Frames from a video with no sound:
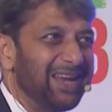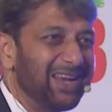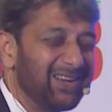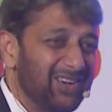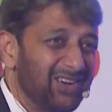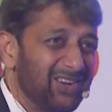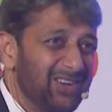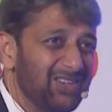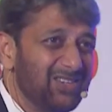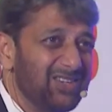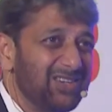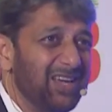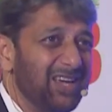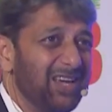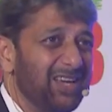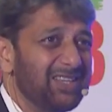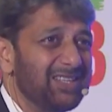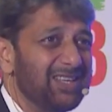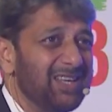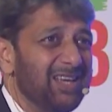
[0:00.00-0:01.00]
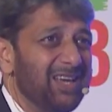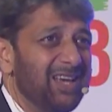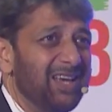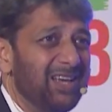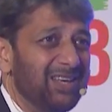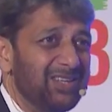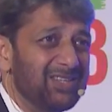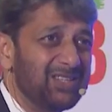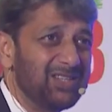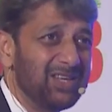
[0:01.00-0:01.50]
characteristics,
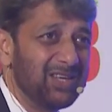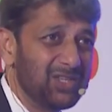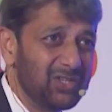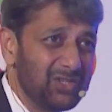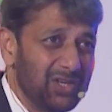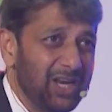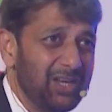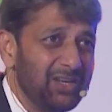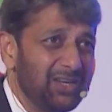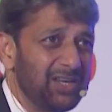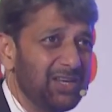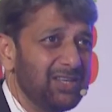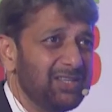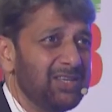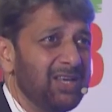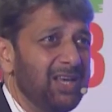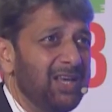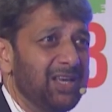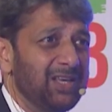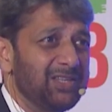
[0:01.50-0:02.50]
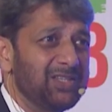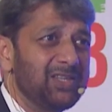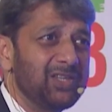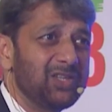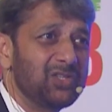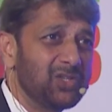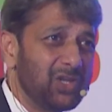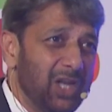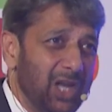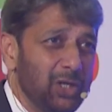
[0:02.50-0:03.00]
his status, his
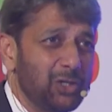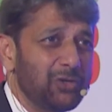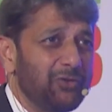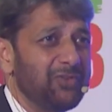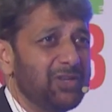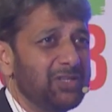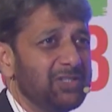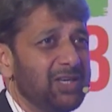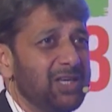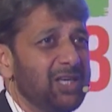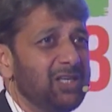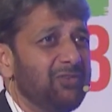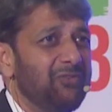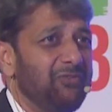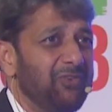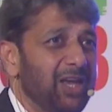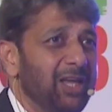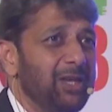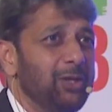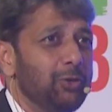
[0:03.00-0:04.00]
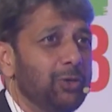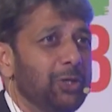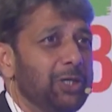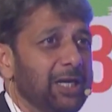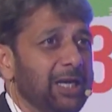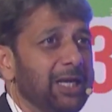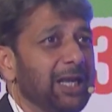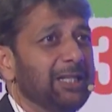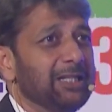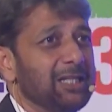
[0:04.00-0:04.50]
stage of disease, where you're
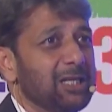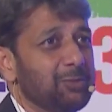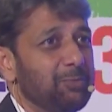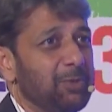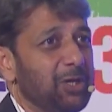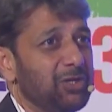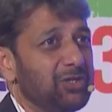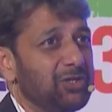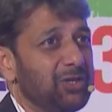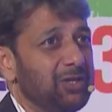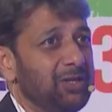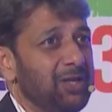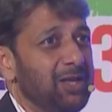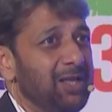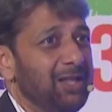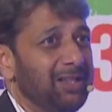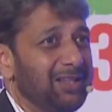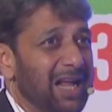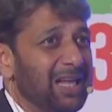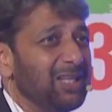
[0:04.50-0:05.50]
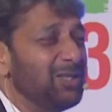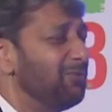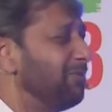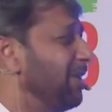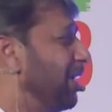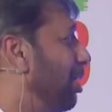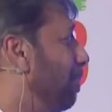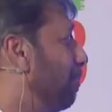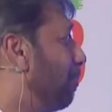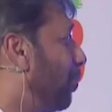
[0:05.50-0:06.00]
dealing this patient. That's
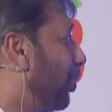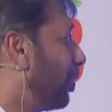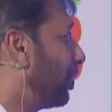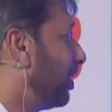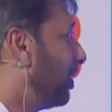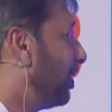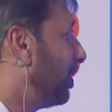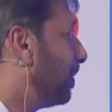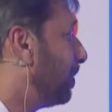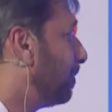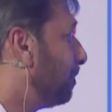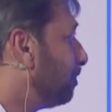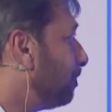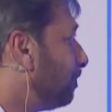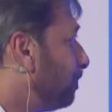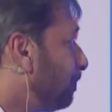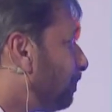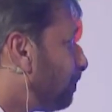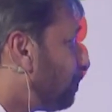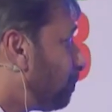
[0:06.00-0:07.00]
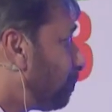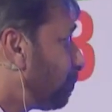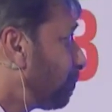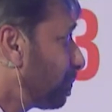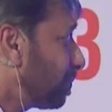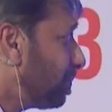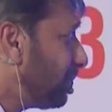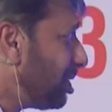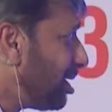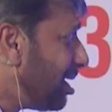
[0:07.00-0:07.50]
very important.
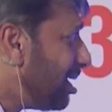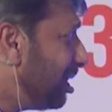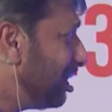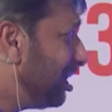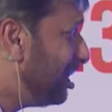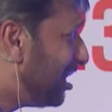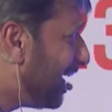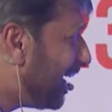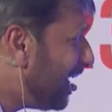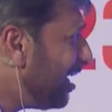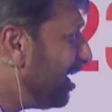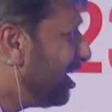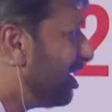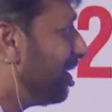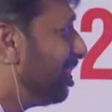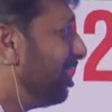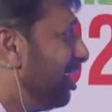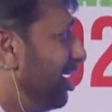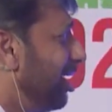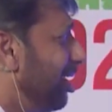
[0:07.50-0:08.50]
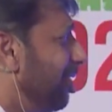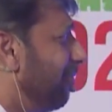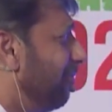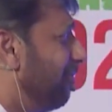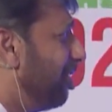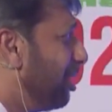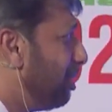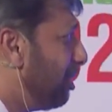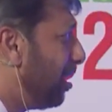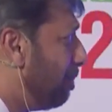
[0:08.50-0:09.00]
Then,
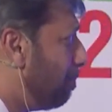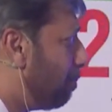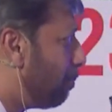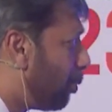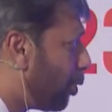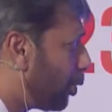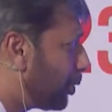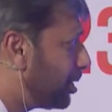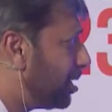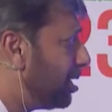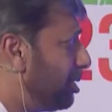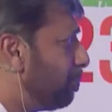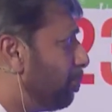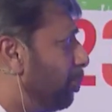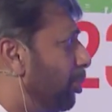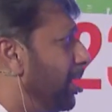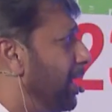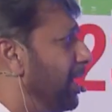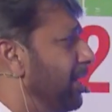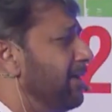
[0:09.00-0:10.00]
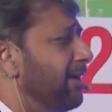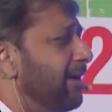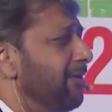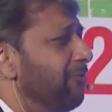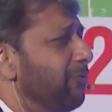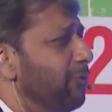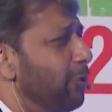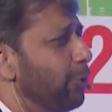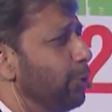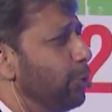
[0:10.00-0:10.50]
one important point
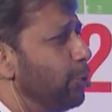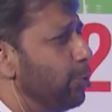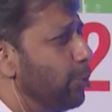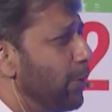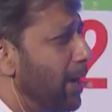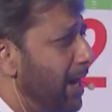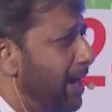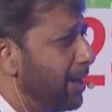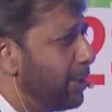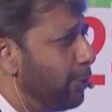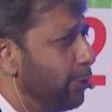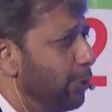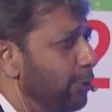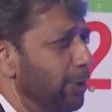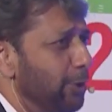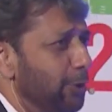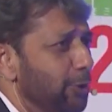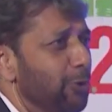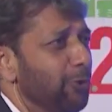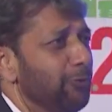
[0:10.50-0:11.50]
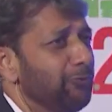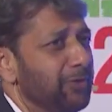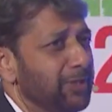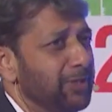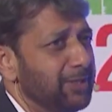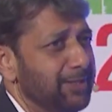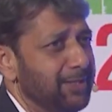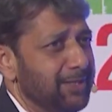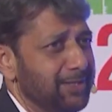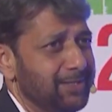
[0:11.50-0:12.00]
I want to add on along
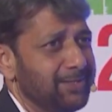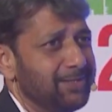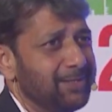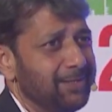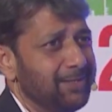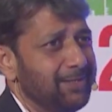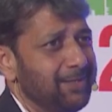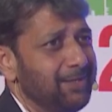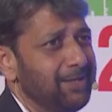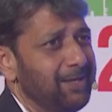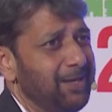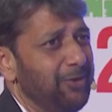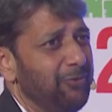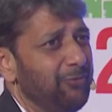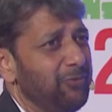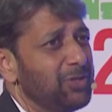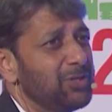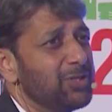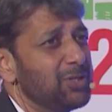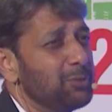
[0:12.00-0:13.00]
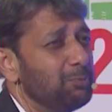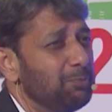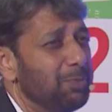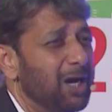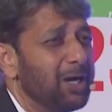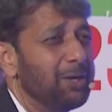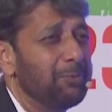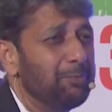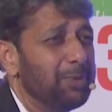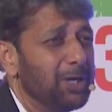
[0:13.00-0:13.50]
with this, which is
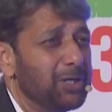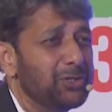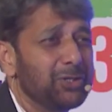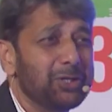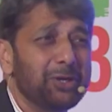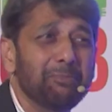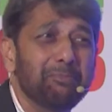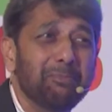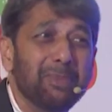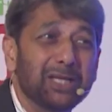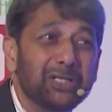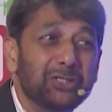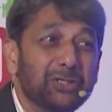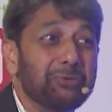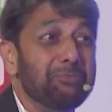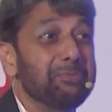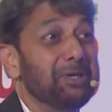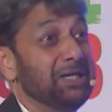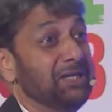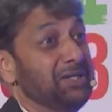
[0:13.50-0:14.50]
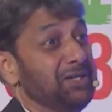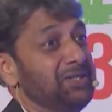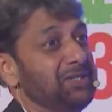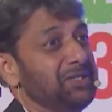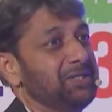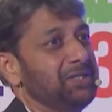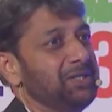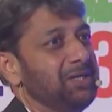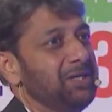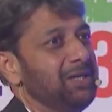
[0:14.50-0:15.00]
blood pressure
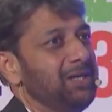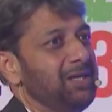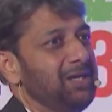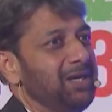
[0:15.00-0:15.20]
measurements.